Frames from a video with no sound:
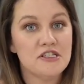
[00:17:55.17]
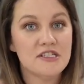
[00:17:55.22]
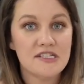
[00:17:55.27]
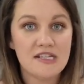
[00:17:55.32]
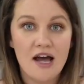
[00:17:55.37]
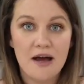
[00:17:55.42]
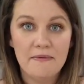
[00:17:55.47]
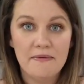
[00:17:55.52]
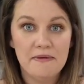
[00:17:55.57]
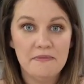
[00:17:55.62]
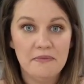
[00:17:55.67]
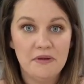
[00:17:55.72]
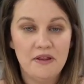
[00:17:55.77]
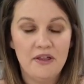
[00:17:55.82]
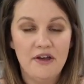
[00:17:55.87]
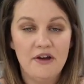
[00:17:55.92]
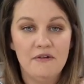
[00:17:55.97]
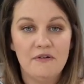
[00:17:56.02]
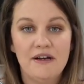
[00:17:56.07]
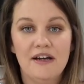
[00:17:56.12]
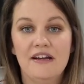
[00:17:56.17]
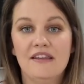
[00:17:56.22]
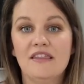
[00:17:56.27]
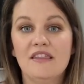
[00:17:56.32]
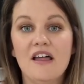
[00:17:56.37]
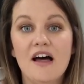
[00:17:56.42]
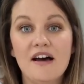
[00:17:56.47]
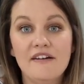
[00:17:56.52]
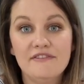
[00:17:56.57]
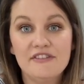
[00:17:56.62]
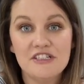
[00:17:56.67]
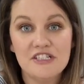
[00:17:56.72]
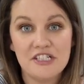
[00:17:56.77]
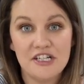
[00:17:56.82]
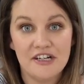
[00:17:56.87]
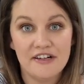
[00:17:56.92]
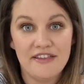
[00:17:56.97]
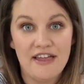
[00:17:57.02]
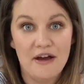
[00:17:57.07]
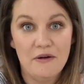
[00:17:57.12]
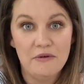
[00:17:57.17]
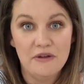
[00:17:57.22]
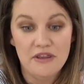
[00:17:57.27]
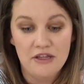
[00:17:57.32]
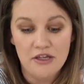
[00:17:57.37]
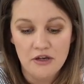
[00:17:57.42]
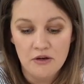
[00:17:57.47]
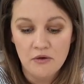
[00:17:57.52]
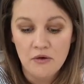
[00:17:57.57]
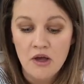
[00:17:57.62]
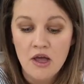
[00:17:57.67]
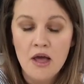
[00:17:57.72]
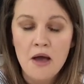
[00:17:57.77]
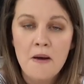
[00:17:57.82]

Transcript: just comment below and I'd love to share that with you.